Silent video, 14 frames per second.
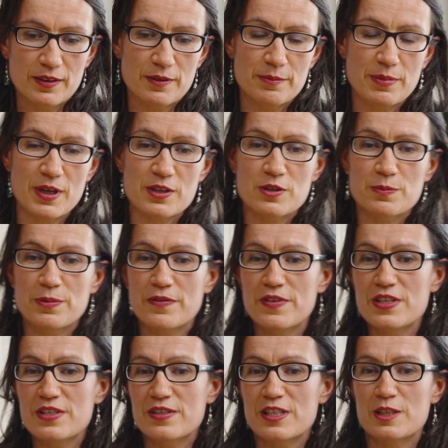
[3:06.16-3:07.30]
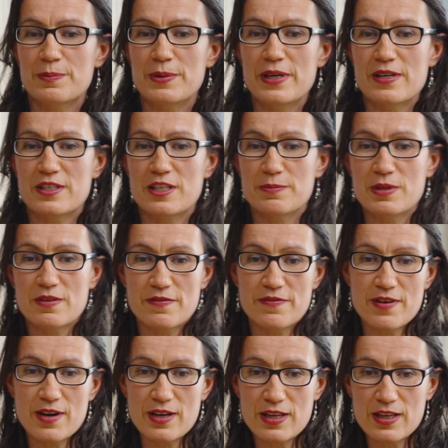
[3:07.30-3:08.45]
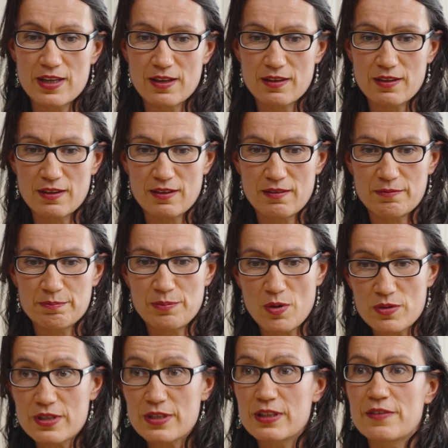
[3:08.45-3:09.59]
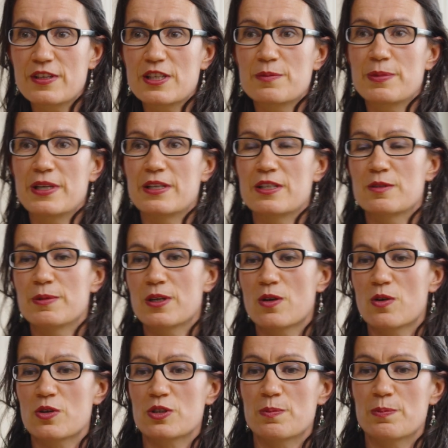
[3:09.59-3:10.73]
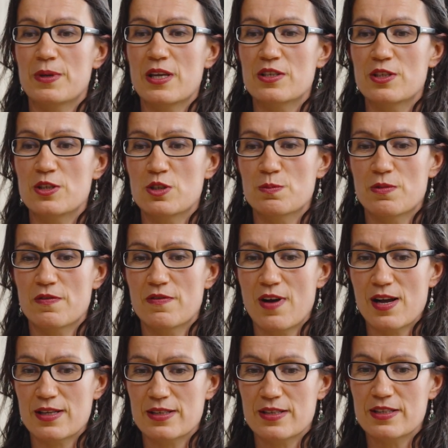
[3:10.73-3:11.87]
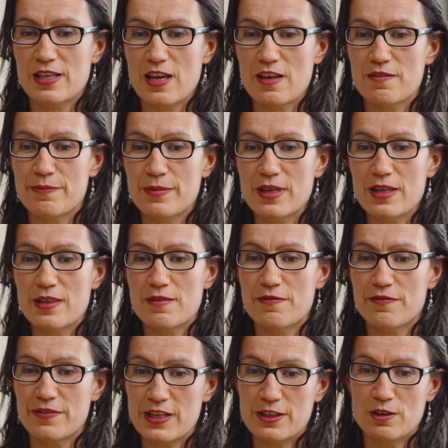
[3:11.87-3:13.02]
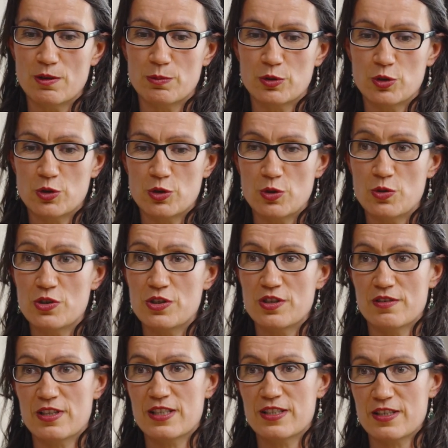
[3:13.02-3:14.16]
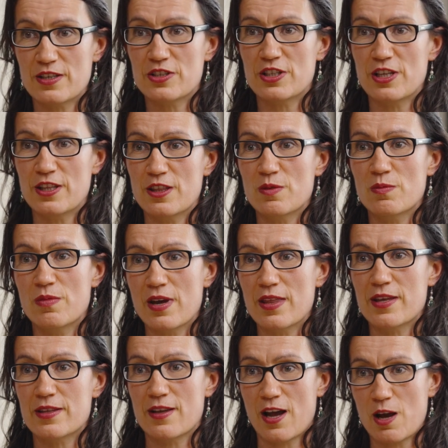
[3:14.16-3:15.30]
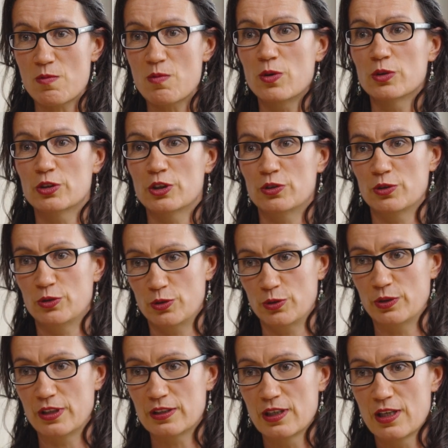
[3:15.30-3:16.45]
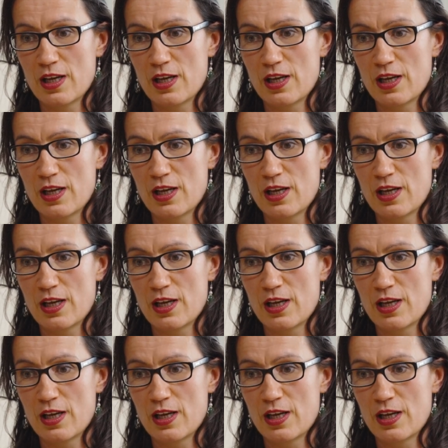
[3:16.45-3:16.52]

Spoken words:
My supervision experience has been a very positive experience because the PhD supervisors gave me the freedom to choose the research in the way that I wanted to do it.